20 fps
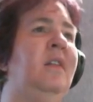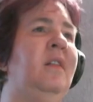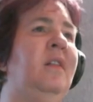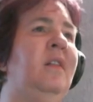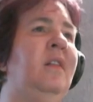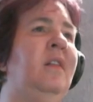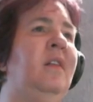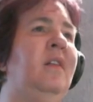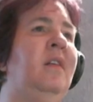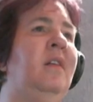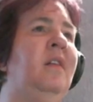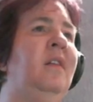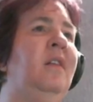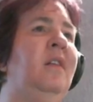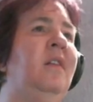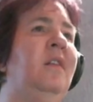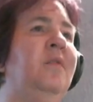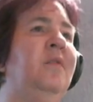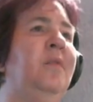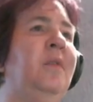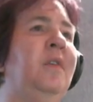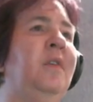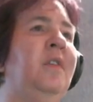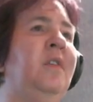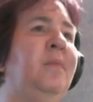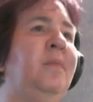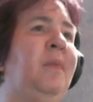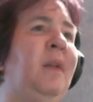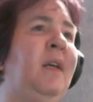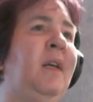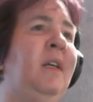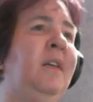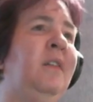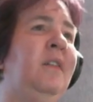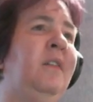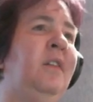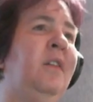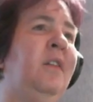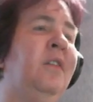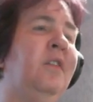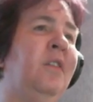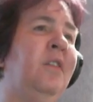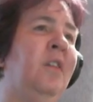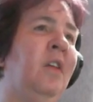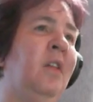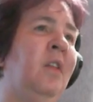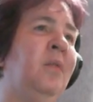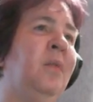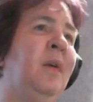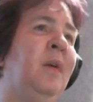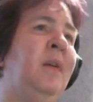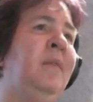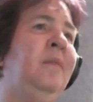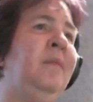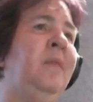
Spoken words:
This one is placed. Here's another one.